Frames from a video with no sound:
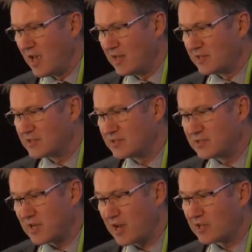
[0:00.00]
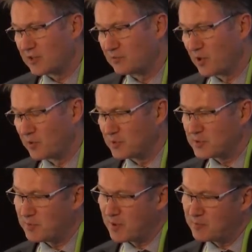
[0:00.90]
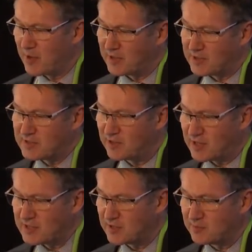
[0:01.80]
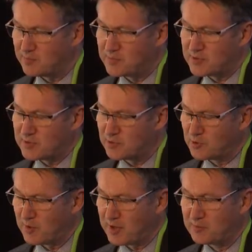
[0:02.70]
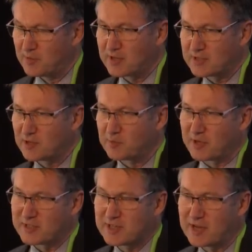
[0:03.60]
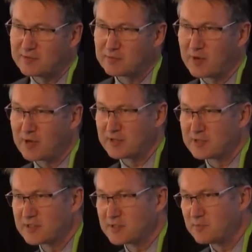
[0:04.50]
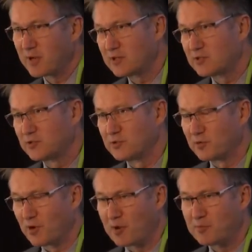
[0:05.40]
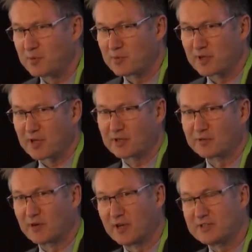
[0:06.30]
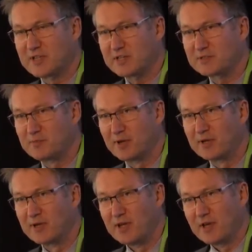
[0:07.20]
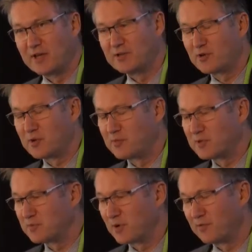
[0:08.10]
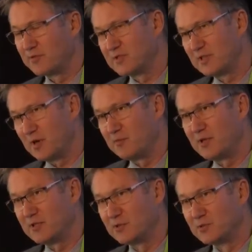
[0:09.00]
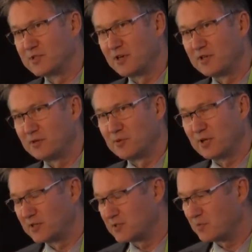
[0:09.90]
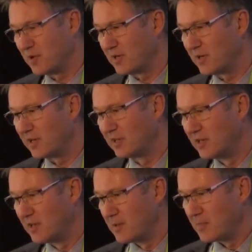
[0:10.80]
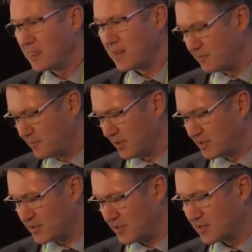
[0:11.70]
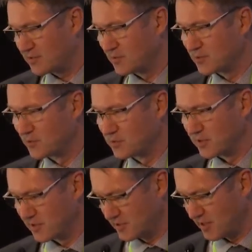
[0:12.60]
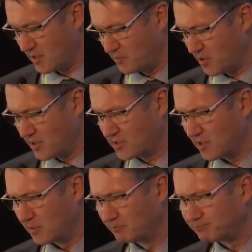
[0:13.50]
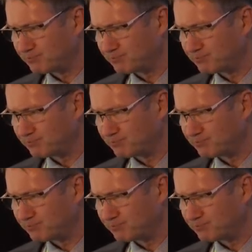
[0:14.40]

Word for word: And it's targeting where we spend money. It's not, as I'll talk about in a minute, it's not about saving money, it's just making sure the right people are getting the right tests but, and treatments, but obviously that means also that we can spend our fairly scarce resources uh, wisely.